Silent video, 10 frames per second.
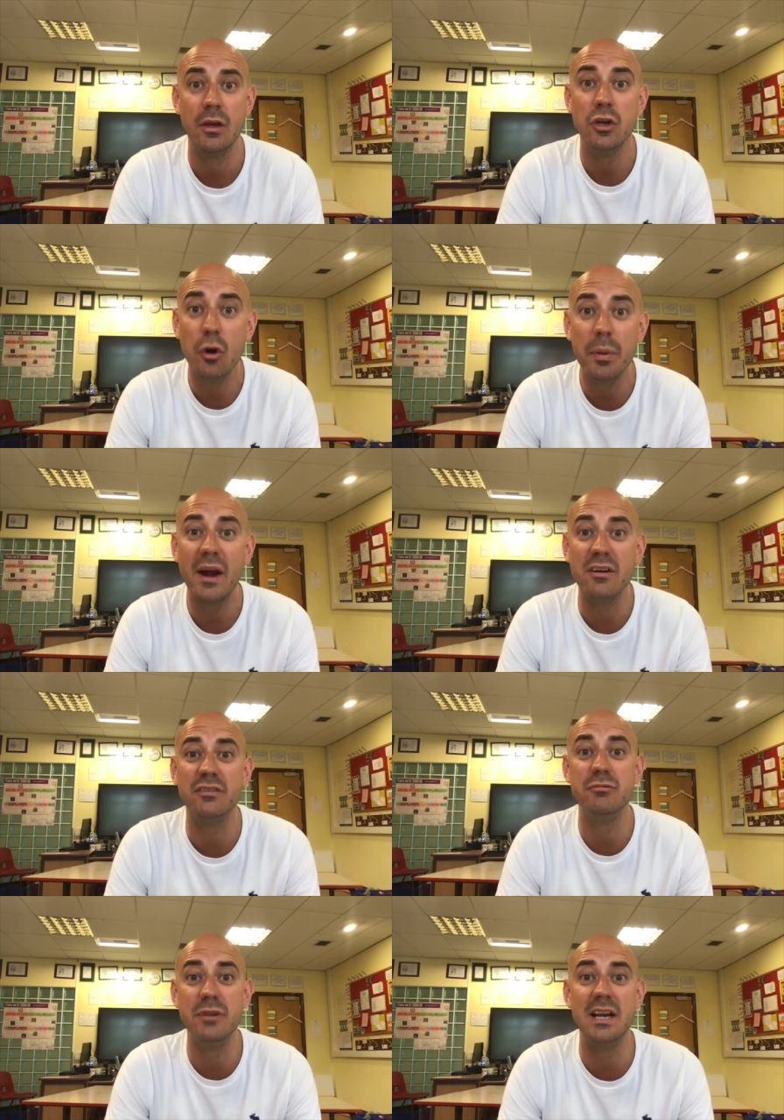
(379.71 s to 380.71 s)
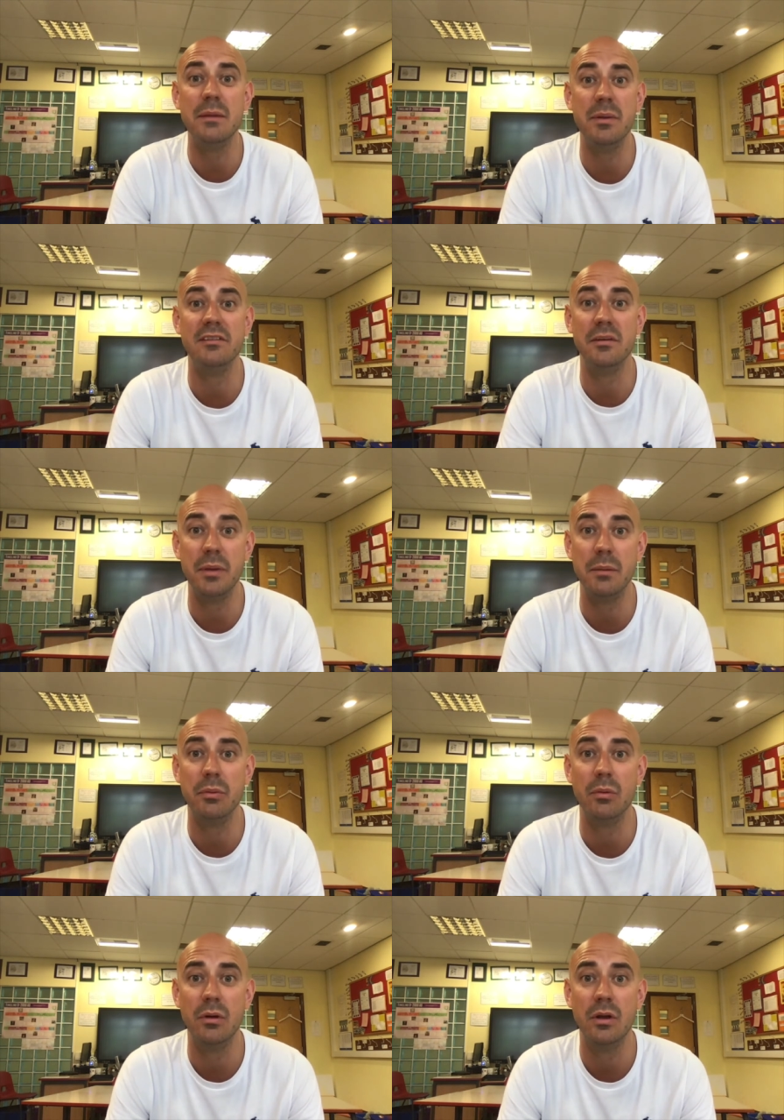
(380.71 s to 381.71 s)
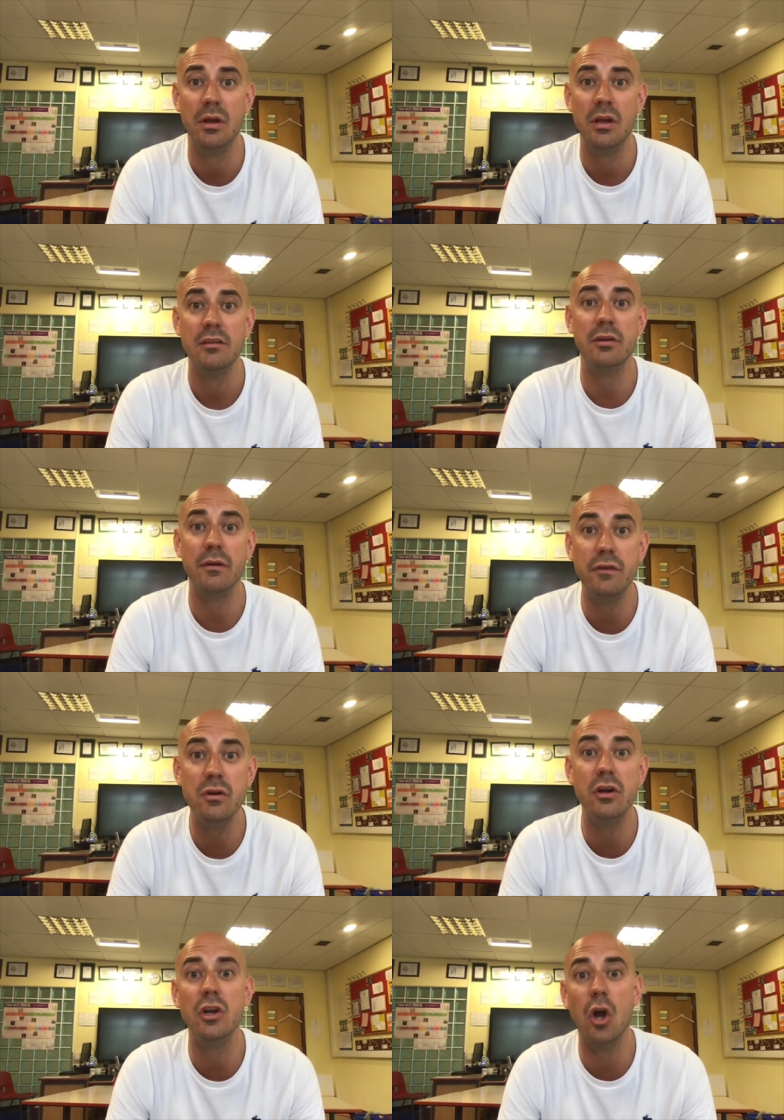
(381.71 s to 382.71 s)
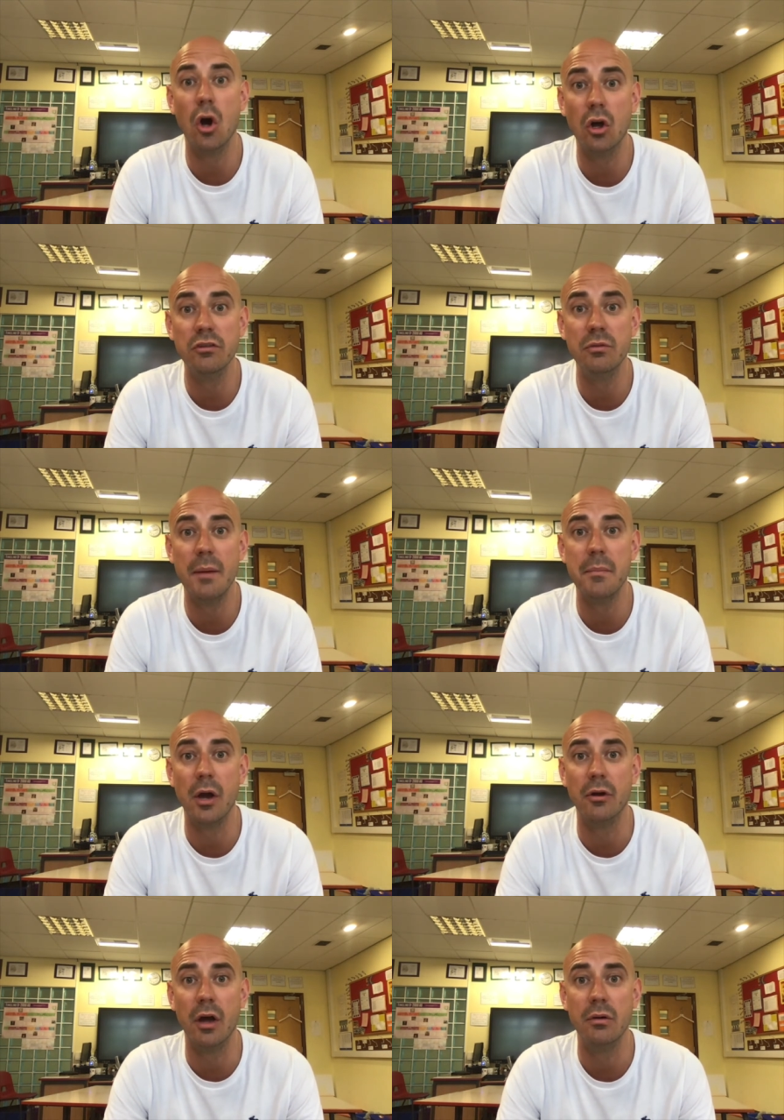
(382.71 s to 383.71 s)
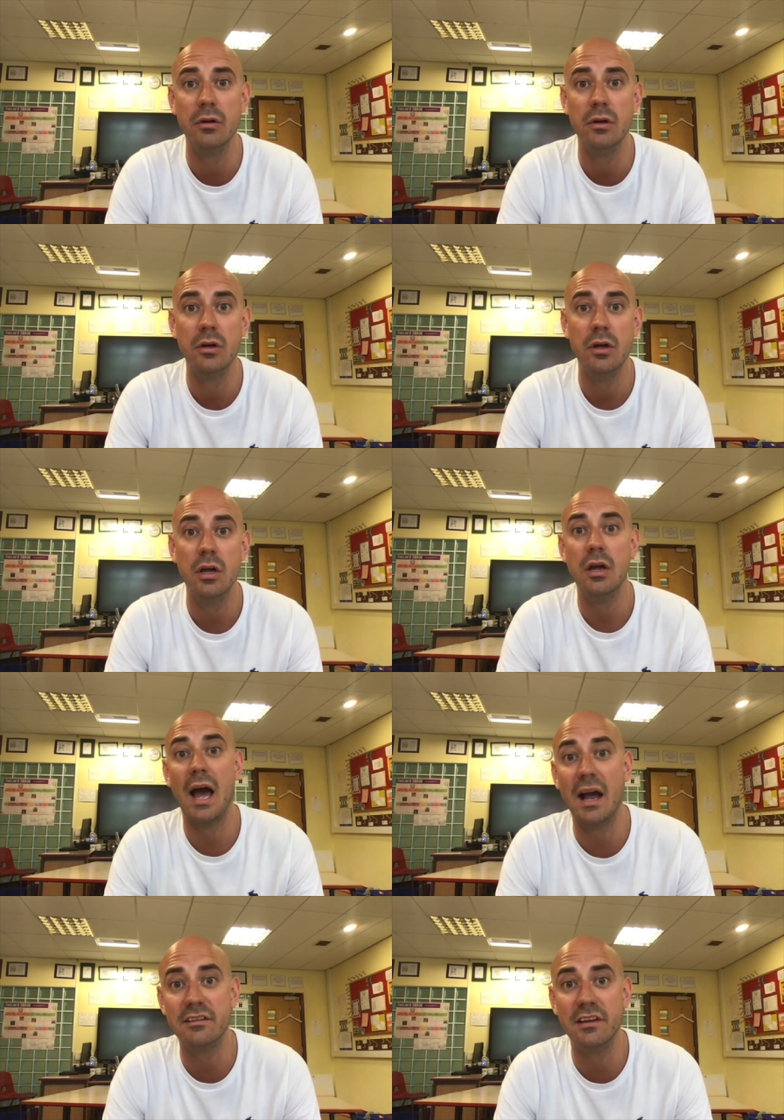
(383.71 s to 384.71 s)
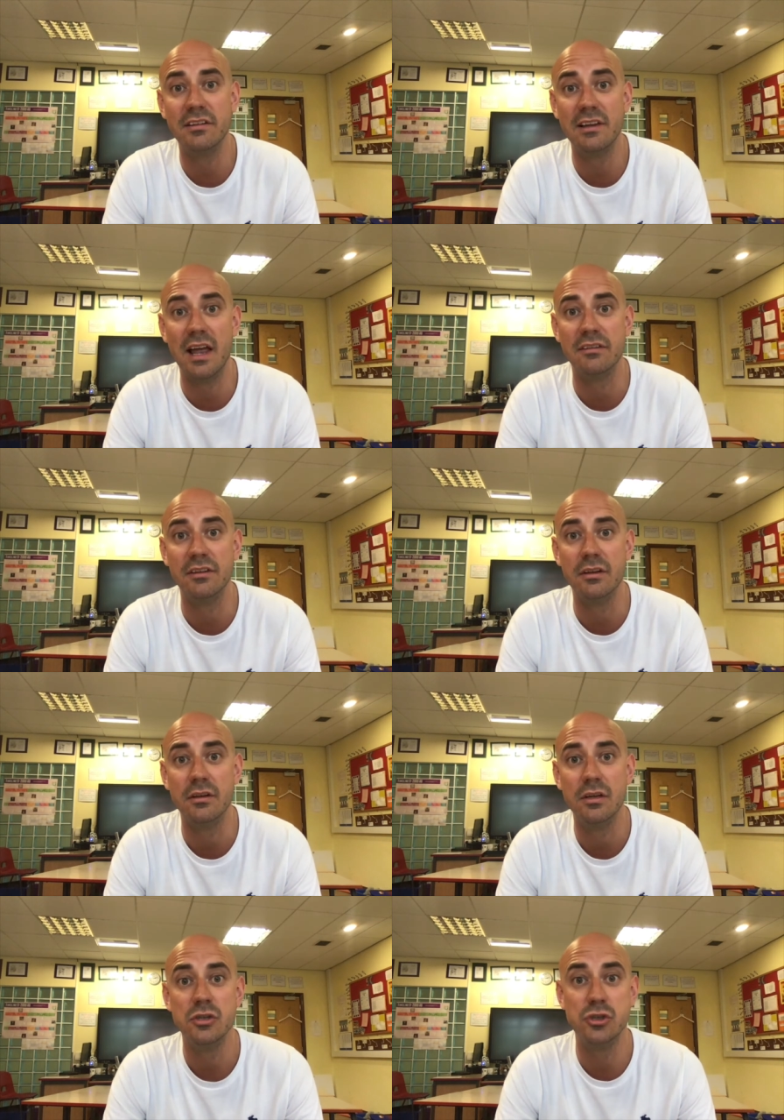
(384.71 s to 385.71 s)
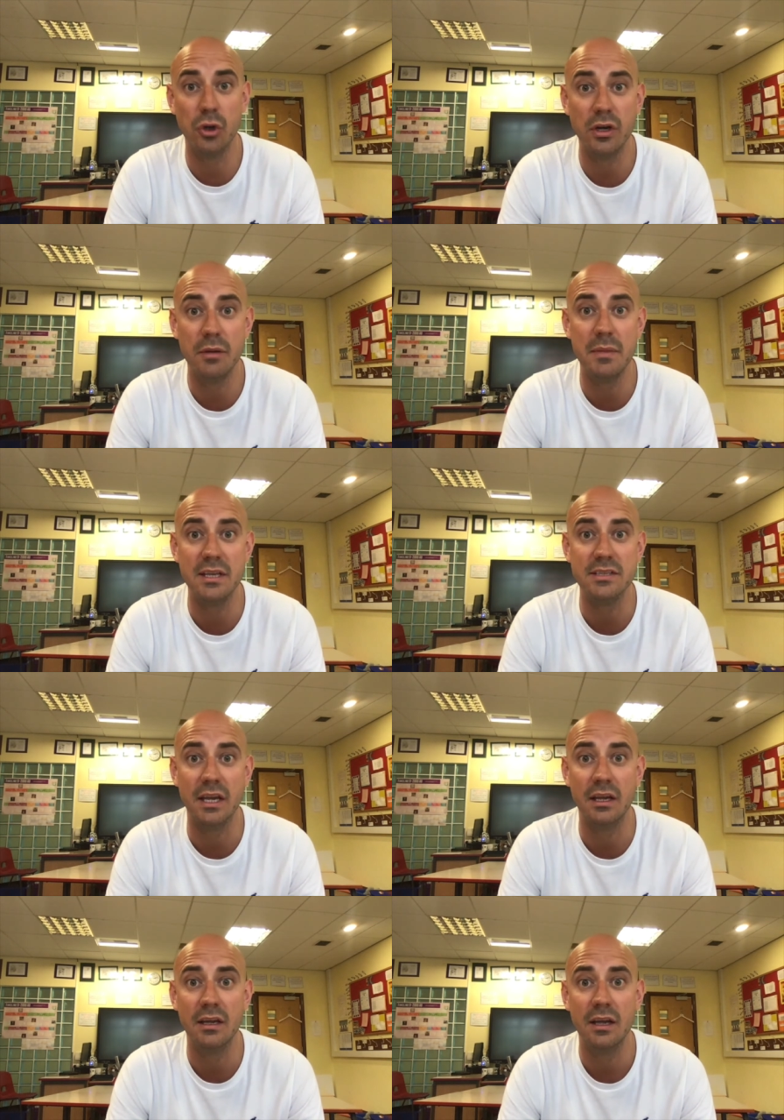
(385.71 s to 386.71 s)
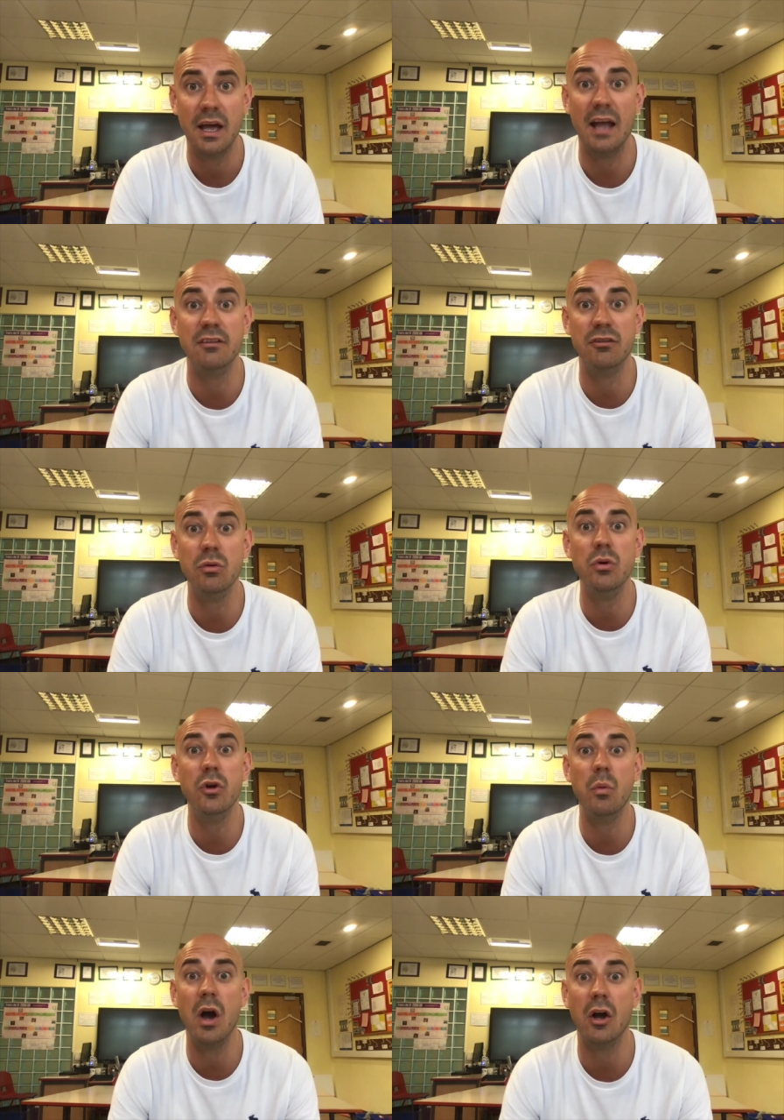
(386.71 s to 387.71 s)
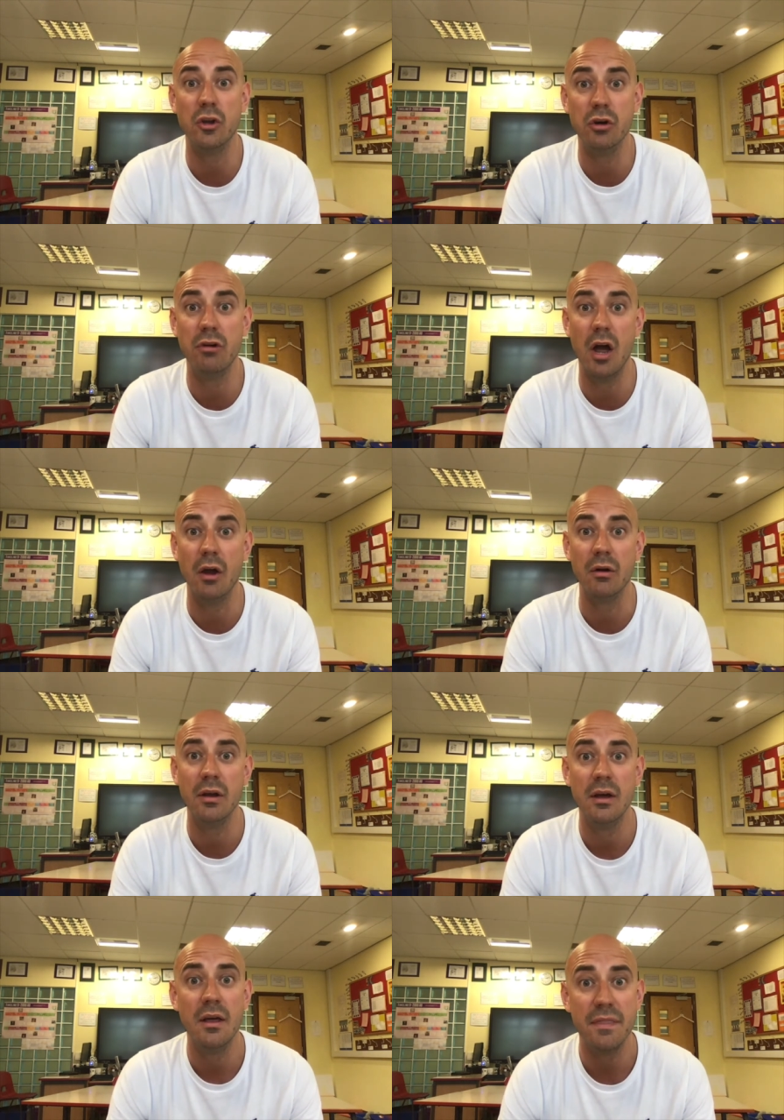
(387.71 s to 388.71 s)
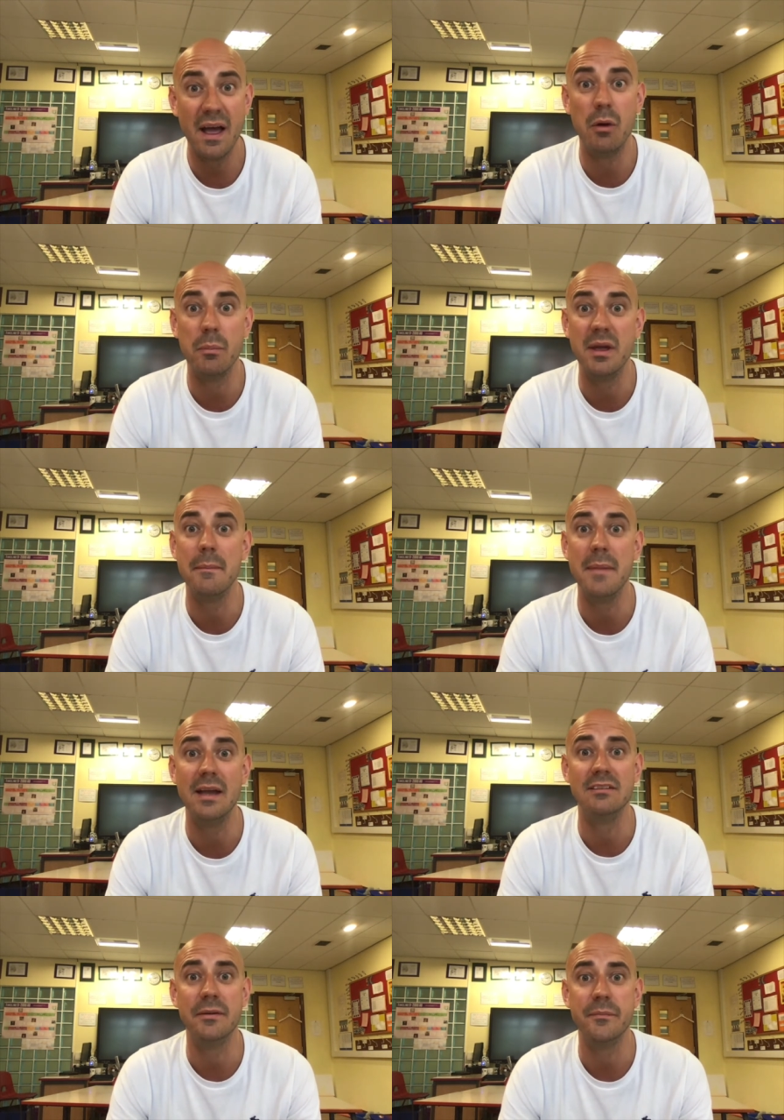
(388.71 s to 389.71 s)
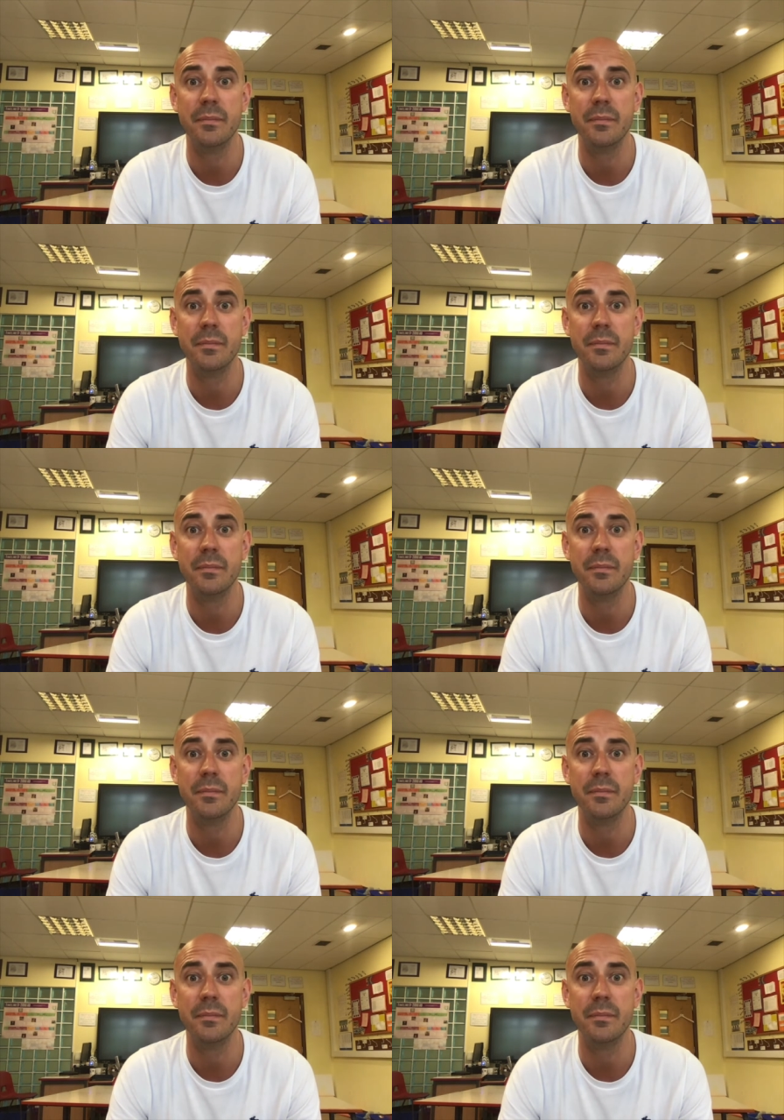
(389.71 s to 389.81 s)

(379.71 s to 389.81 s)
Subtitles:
Your parents are really busy people, so if you can log on to Edmodo, access a lesson, join a meeting and do all your work on your own, that would be amazing.